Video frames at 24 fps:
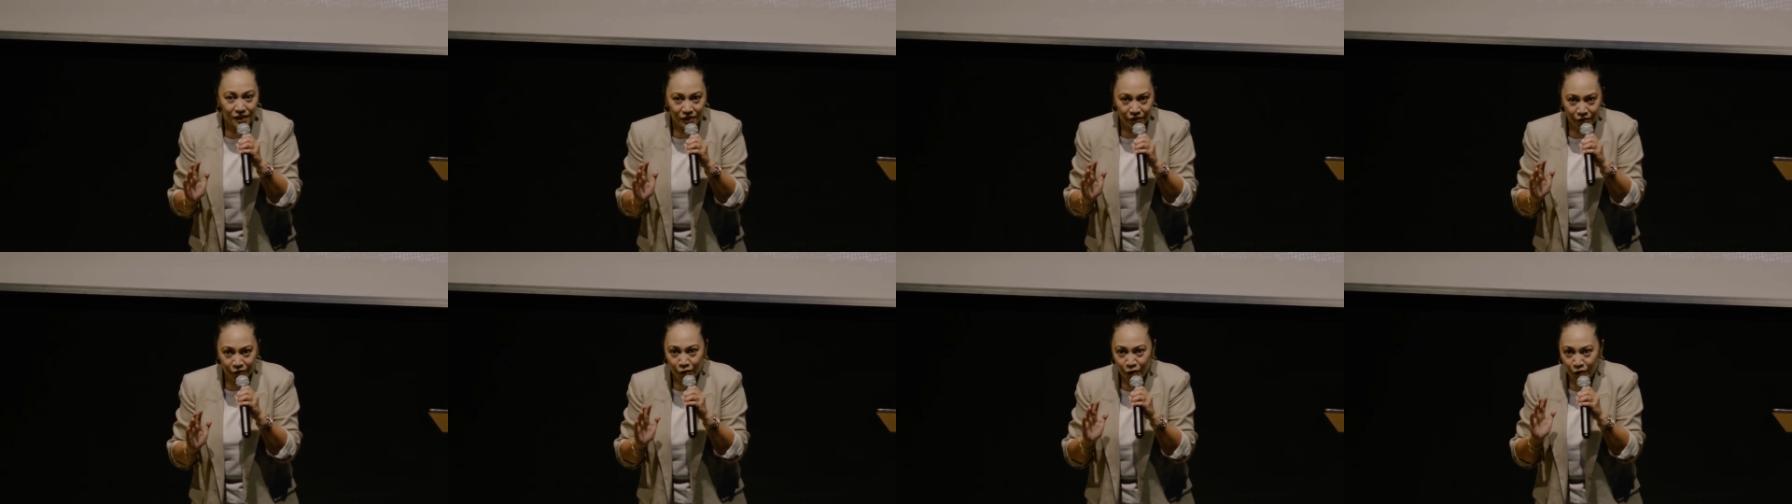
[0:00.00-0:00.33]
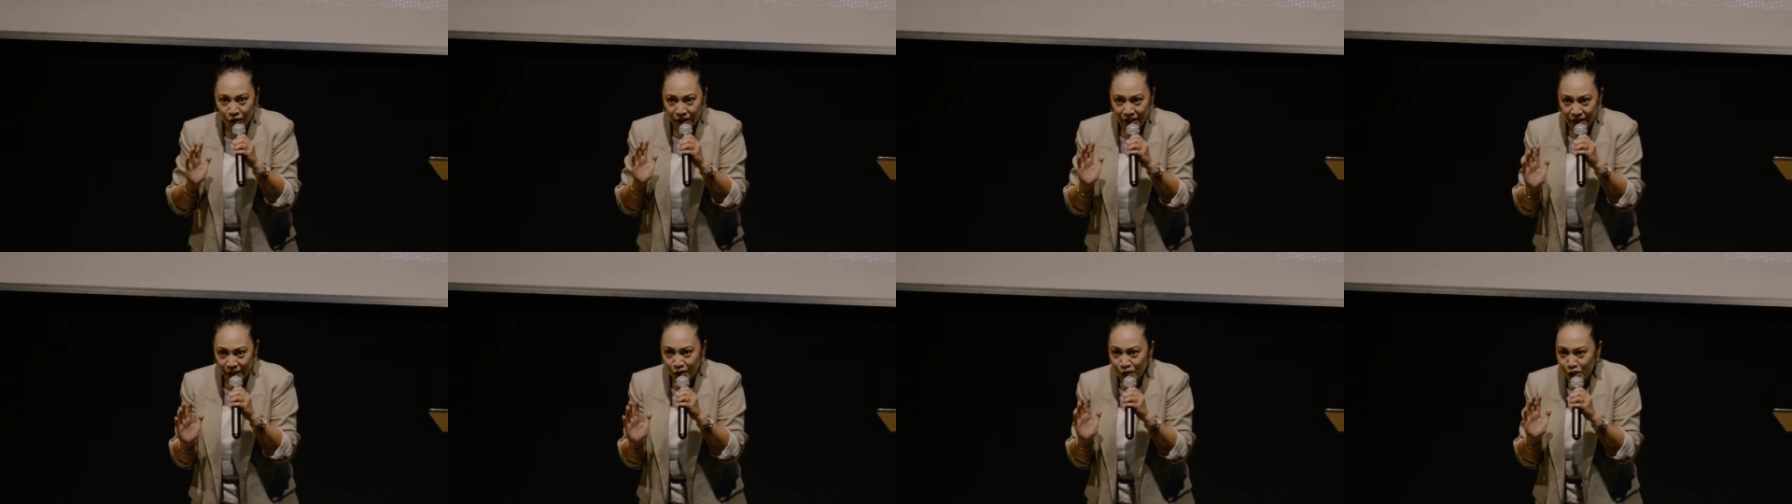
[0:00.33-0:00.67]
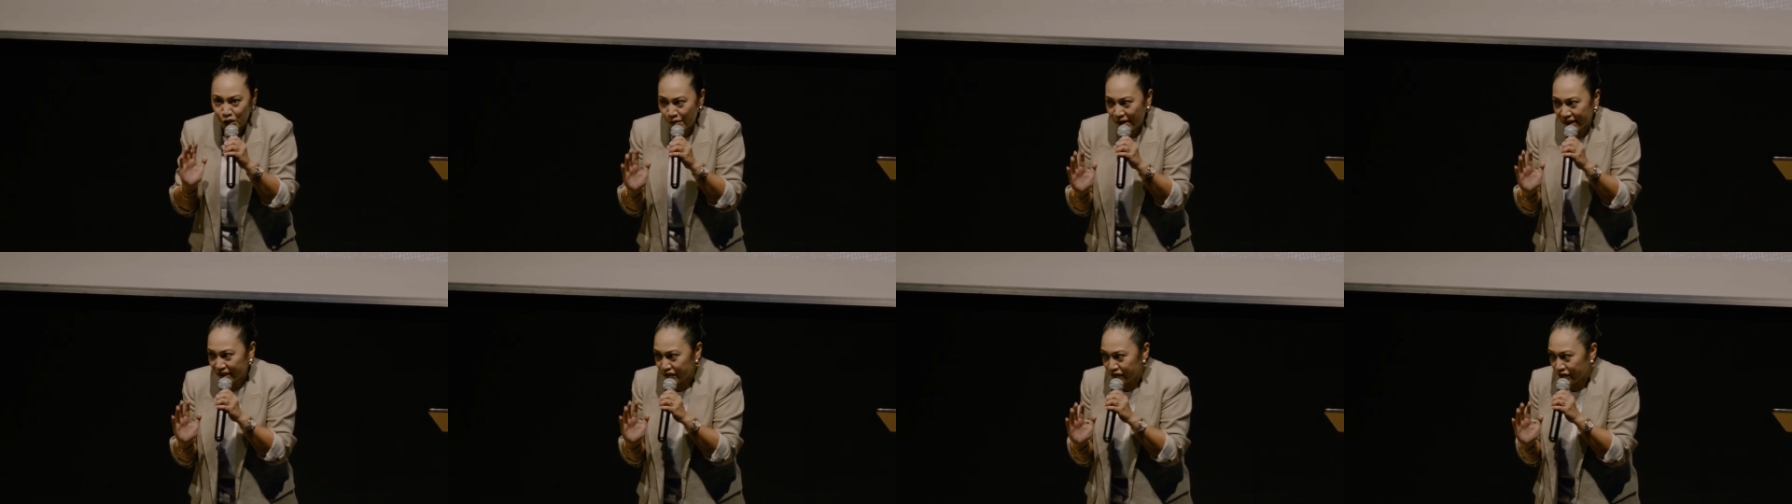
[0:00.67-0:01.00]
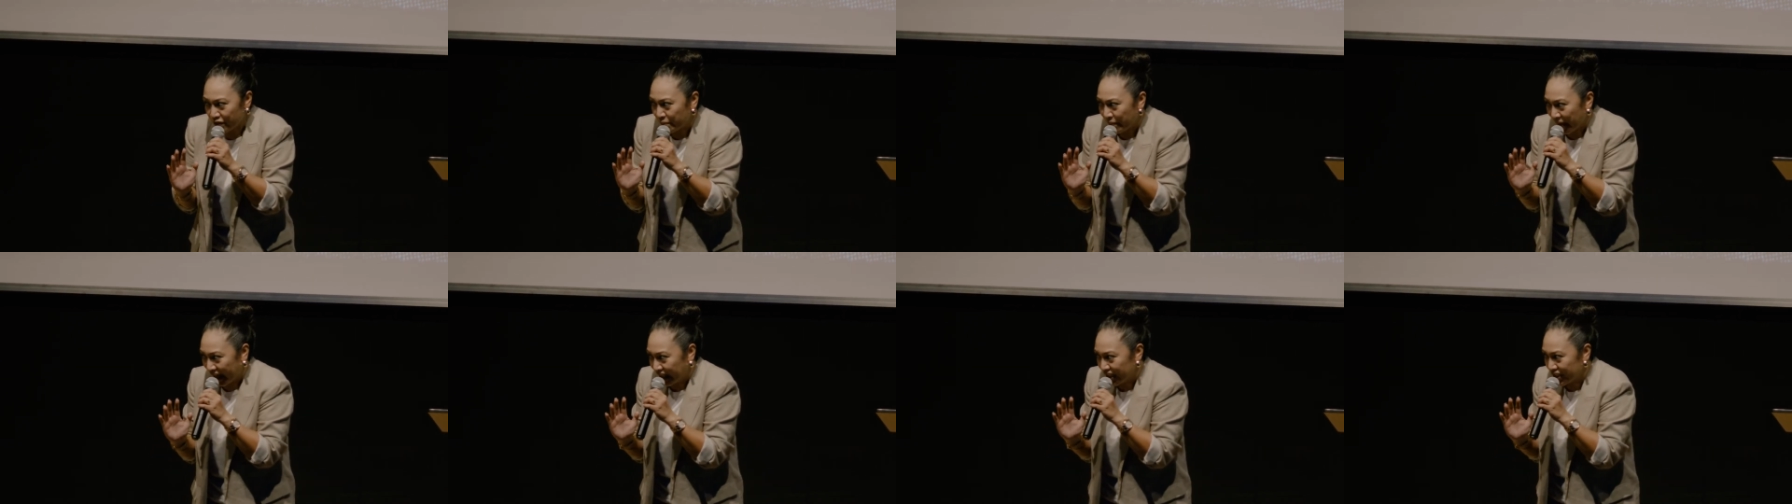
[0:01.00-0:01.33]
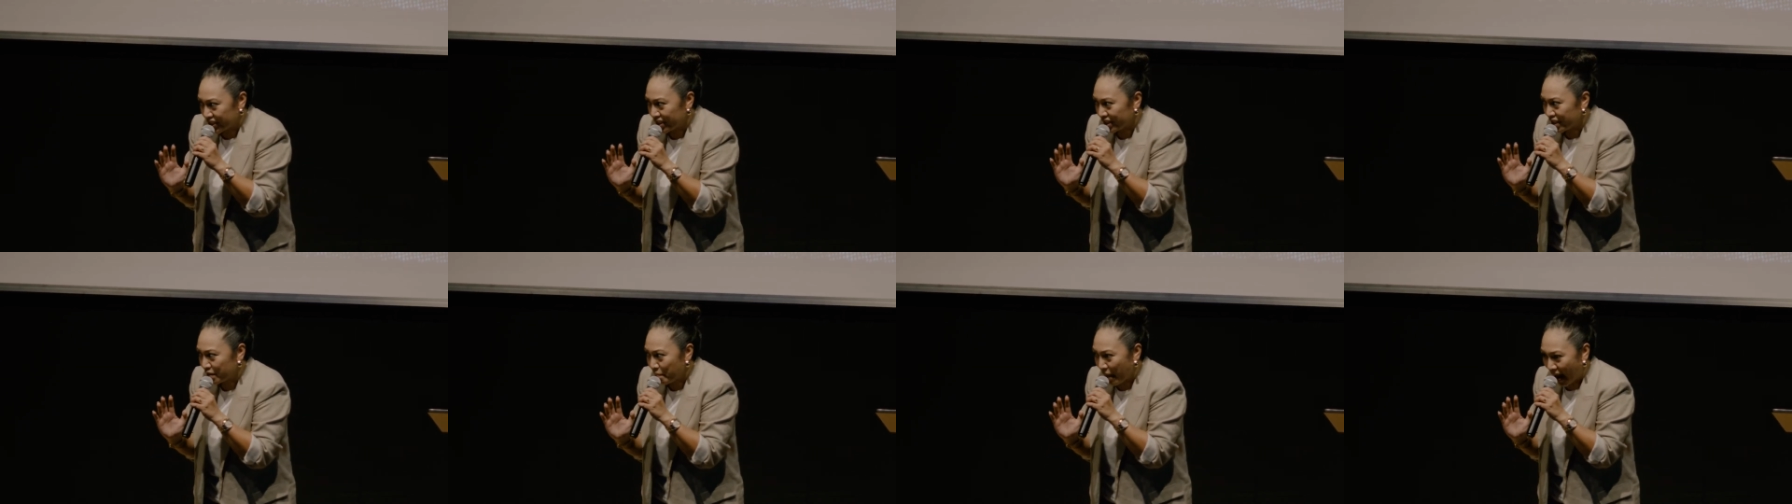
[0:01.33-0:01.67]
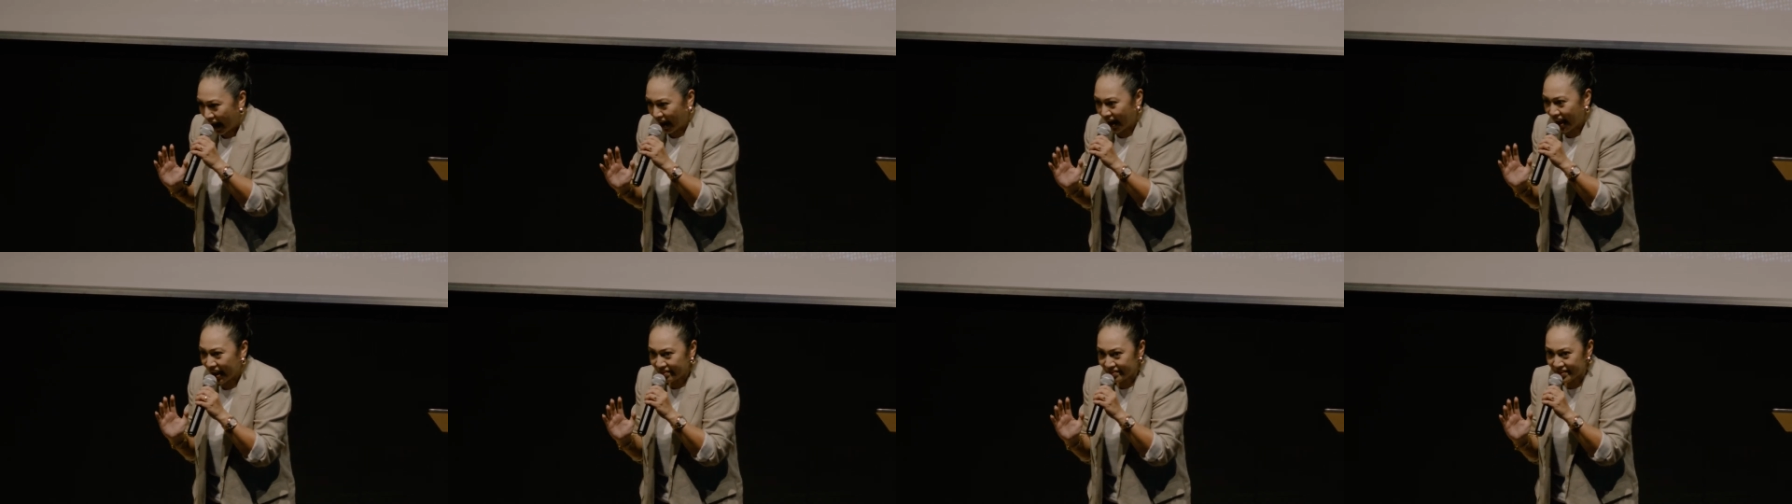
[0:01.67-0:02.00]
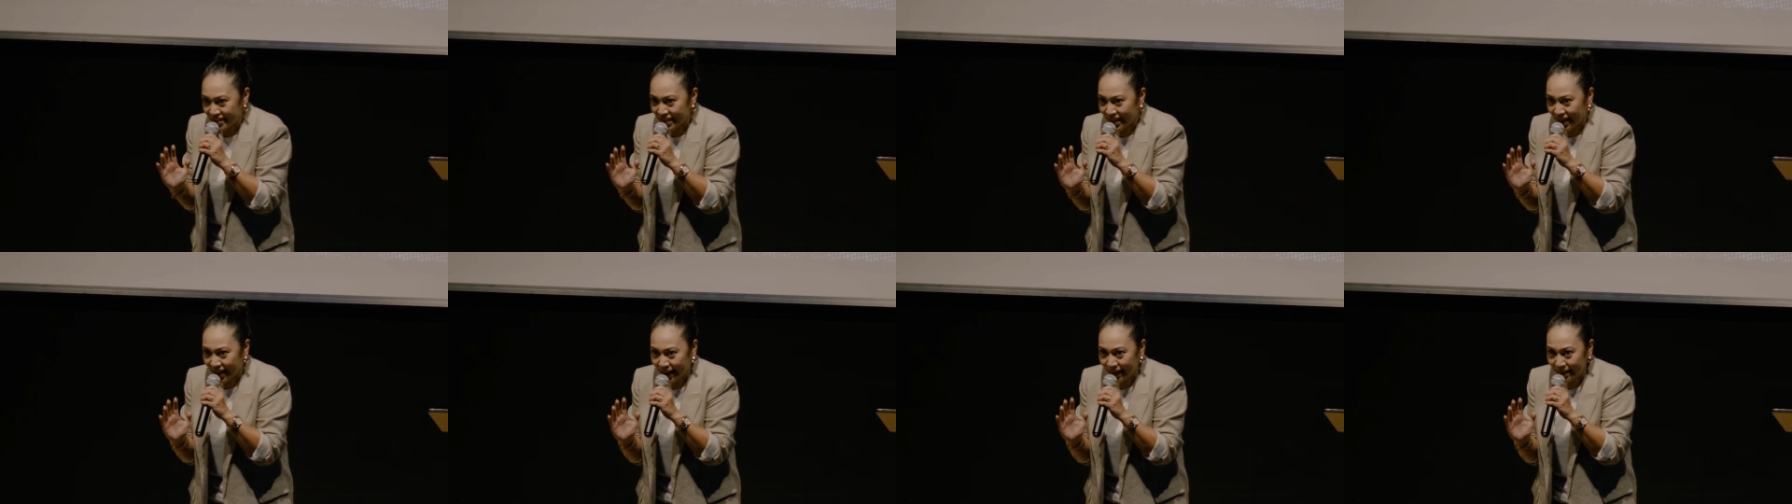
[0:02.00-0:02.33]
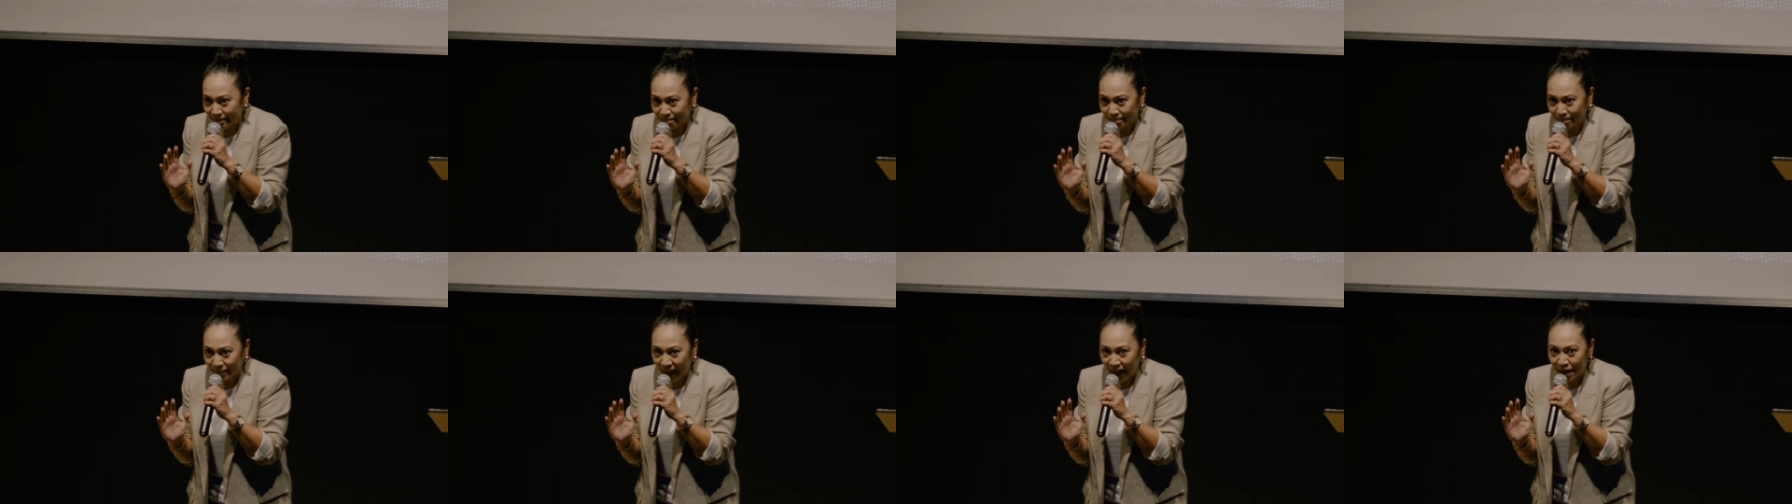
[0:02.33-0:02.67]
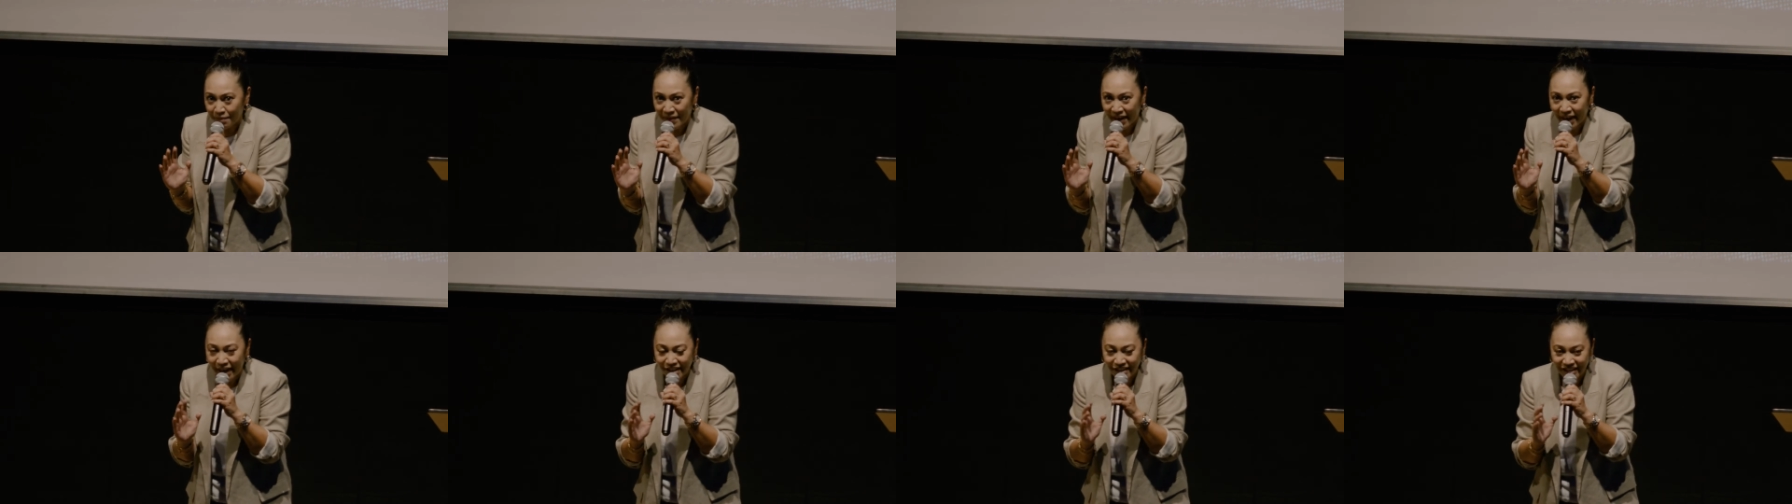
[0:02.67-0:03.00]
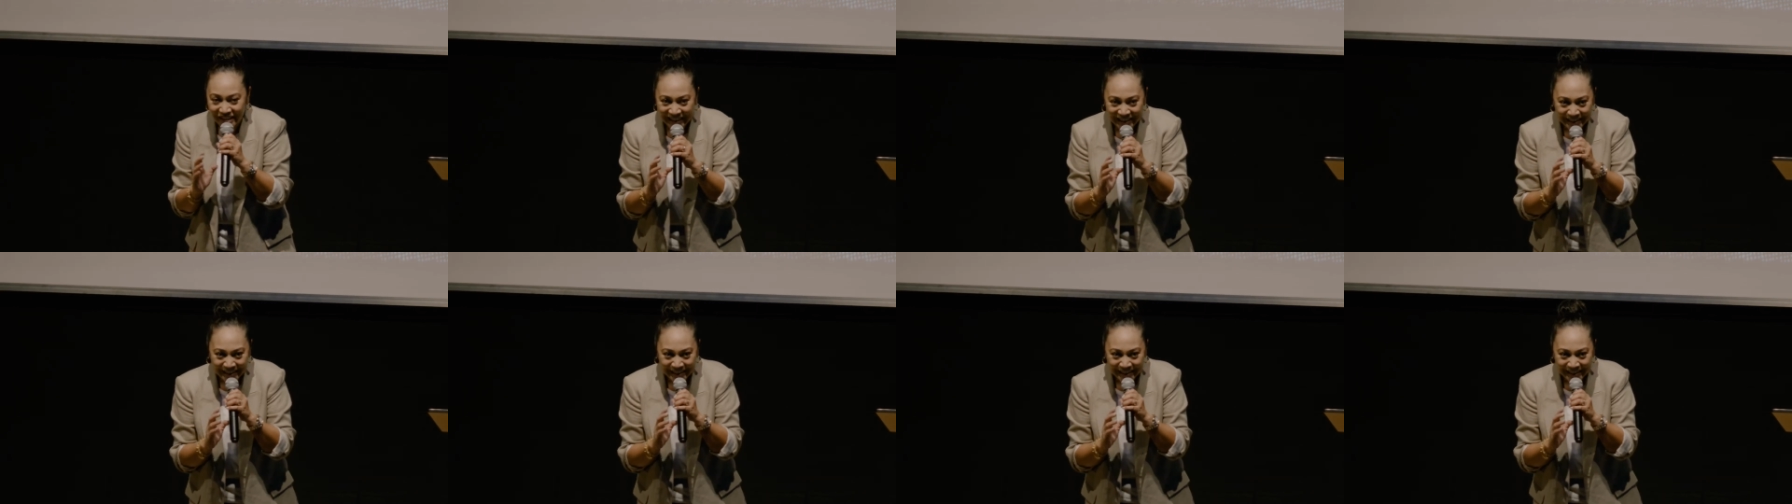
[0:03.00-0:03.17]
for a new transformation in my life today. Amen.